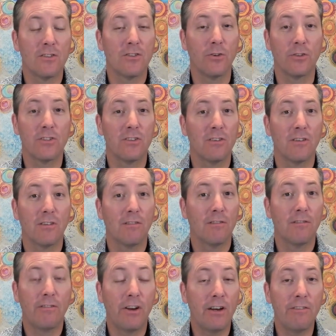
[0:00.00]
So it's
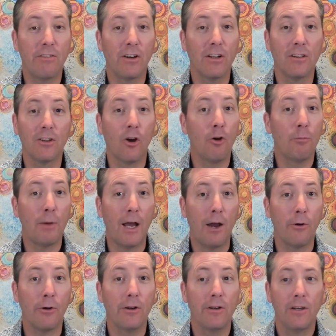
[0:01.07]
very, very low
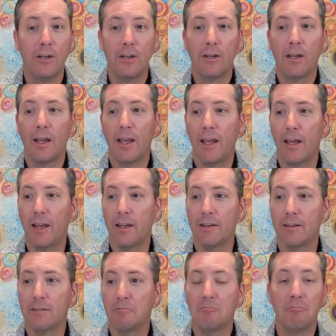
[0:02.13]
power
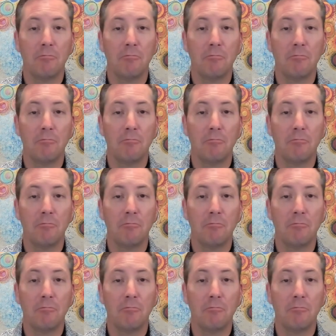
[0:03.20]
and